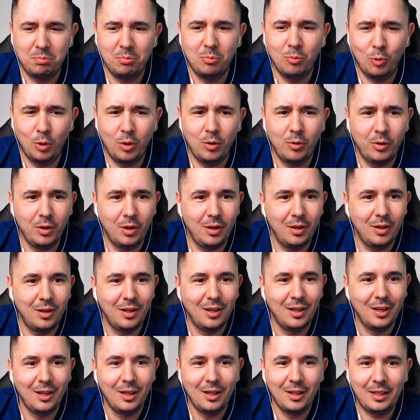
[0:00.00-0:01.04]
really
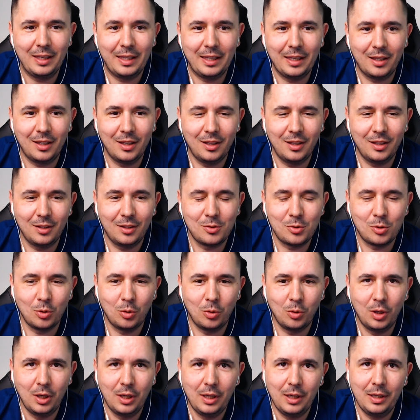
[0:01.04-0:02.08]
kicking it.
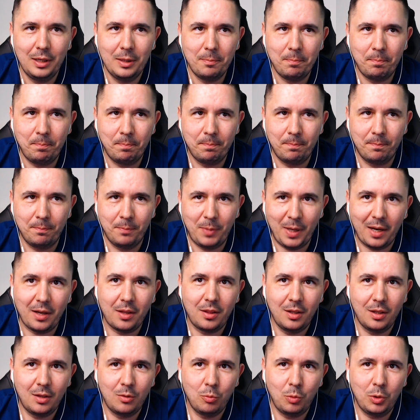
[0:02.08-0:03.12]
So back
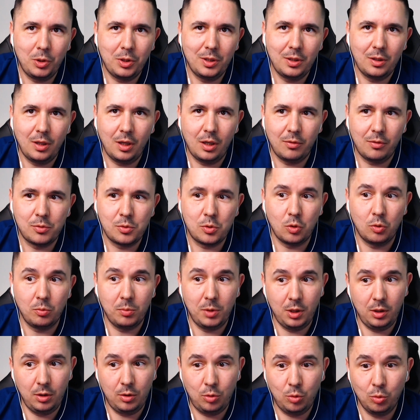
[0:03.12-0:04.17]
then we didn't have so
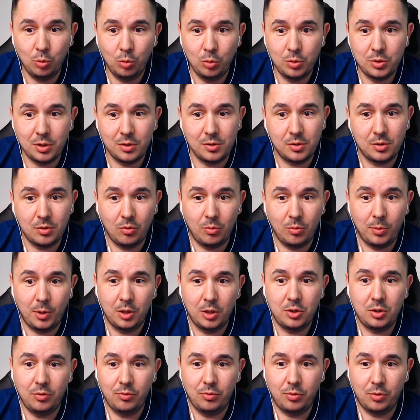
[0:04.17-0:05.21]
many tools and so
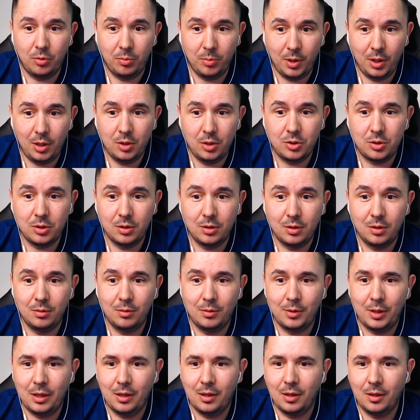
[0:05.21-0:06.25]
much information.
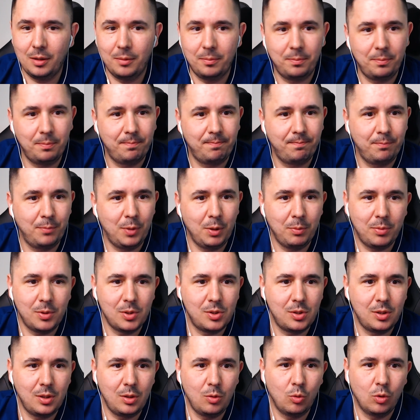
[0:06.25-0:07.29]
Yeah,
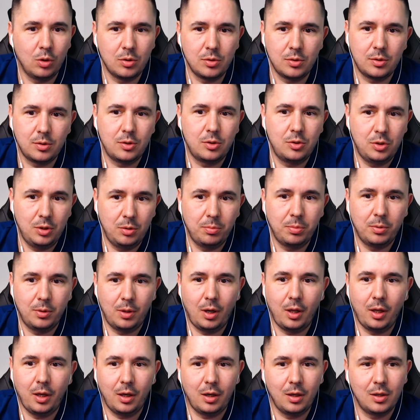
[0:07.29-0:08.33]
PPC was cheaper,
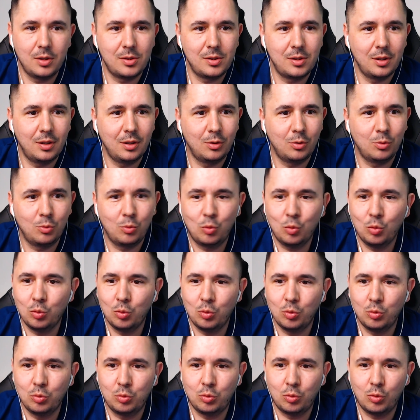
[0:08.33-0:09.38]
like I said,
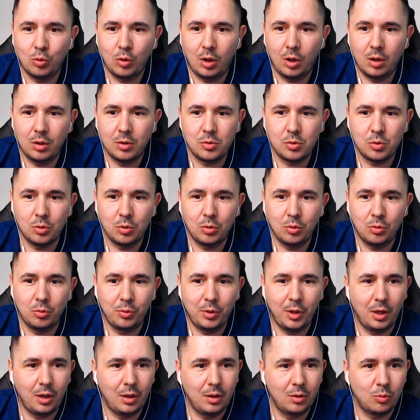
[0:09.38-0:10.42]
to run. So
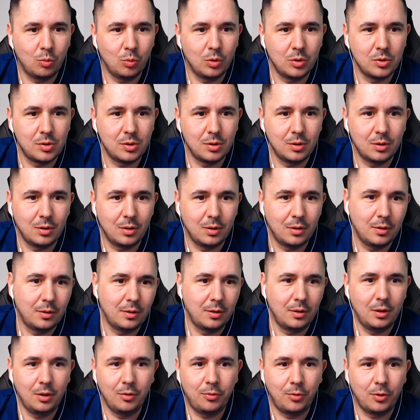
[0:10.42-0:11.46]
yeah, it was a
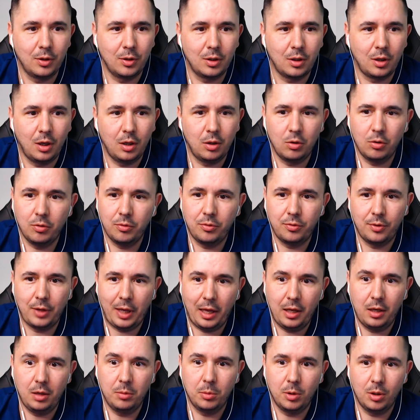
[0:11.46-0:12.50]
different kind of
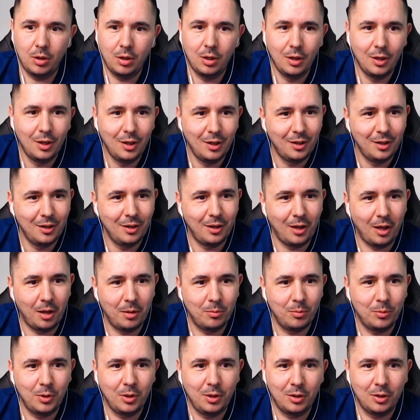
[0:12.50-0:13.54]
animal
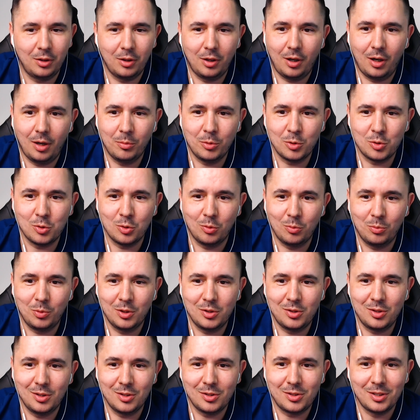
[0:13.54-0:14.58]
at the entire Amazon
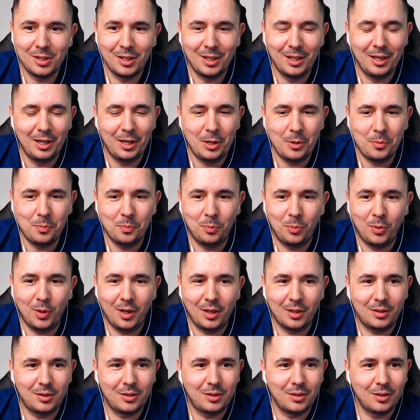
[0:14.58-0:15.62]
business.
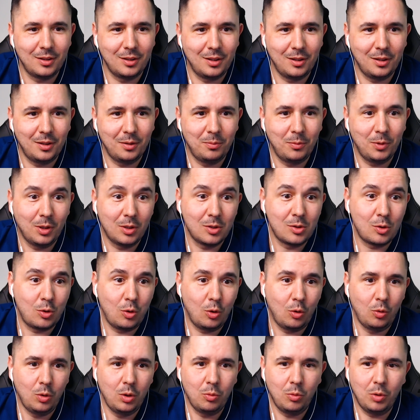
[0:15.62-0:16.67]
But
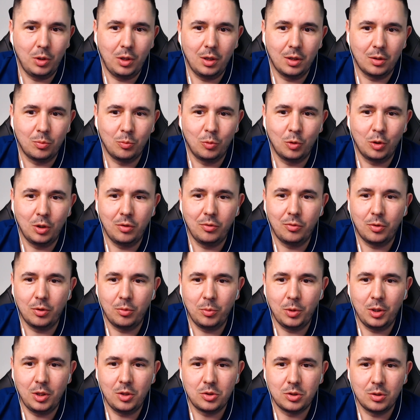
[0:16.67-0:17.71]
slowly we get more
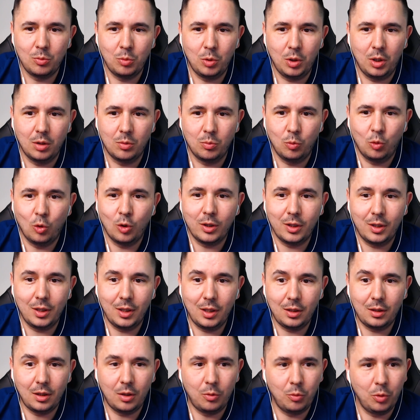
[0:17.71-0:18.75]
information, we get more
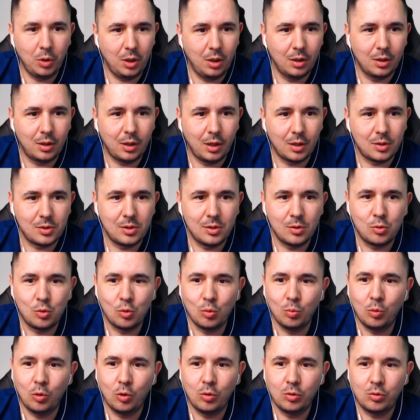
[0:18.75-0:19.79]
data, we get access to
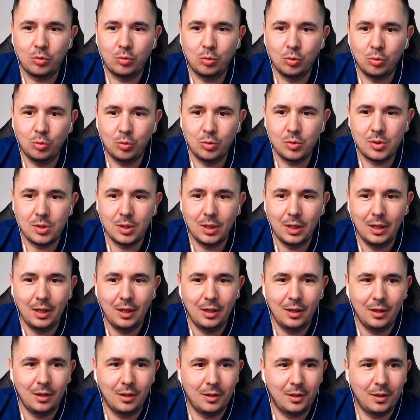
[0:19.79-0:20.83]
more tools.
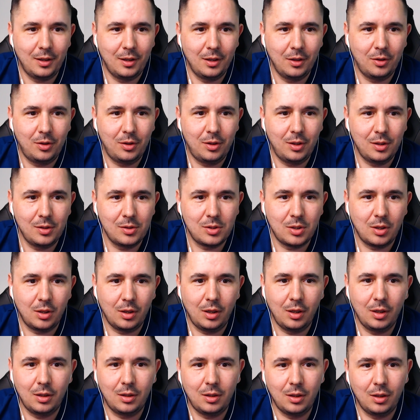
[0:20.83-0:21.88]
Things are
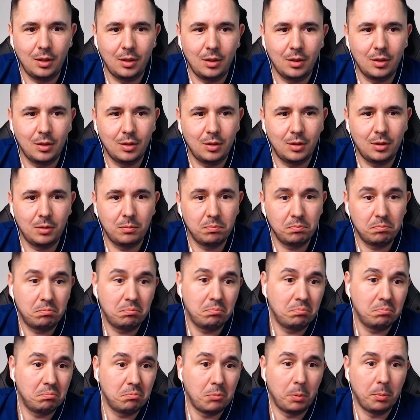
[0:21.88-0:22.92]
getting
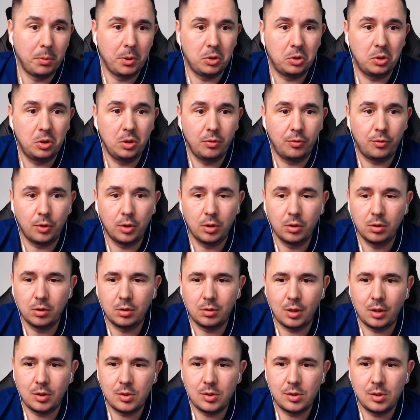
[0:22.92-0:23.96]
a bit different,
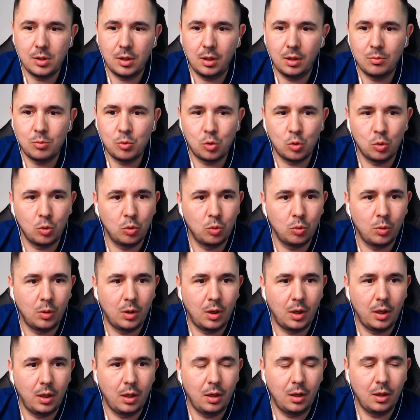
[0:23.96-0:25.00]
I'd say. So
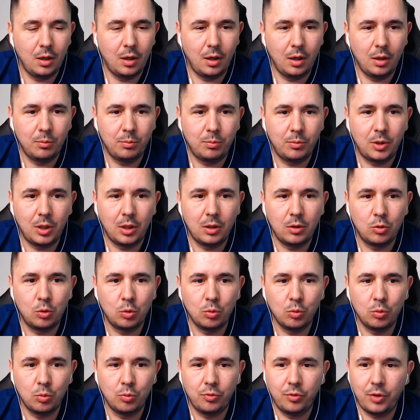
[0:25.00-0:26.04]
I tend
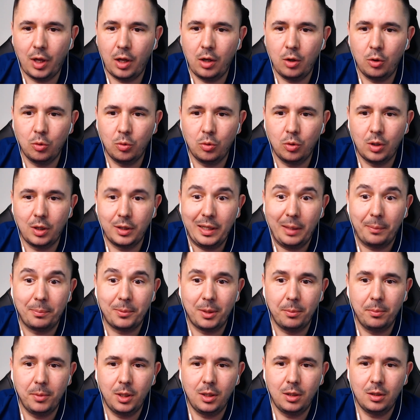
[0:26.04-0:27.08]
to value
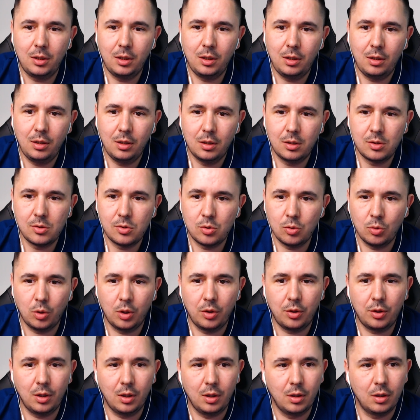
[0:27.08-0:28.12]
adaptability here. So I
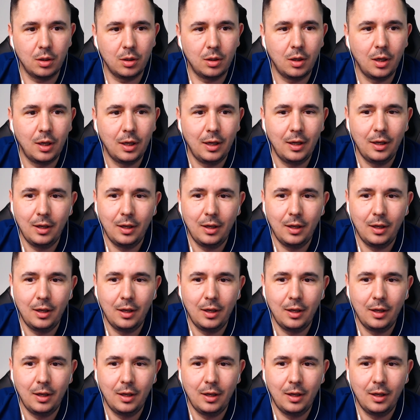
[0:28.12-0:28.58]
think the